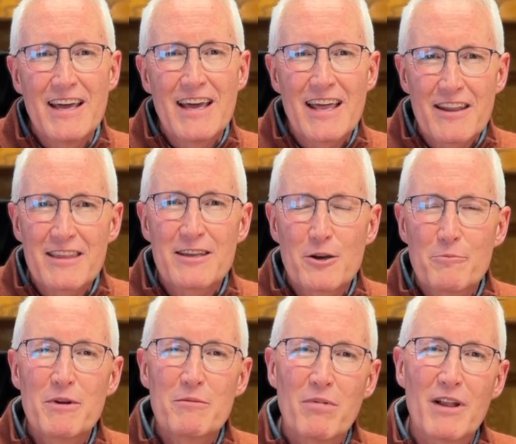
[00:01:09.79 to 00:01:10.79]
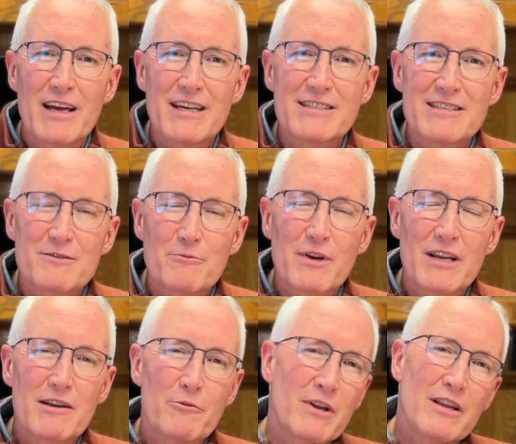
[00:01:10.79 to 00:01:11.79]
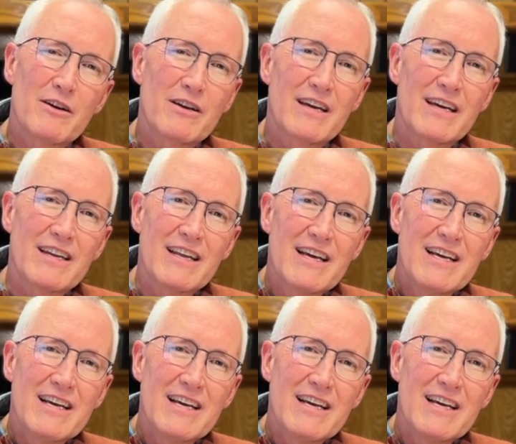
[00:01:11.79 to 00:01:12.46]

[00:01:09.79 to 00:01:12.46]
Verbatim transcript: And I think you'll be blessed as we, we look at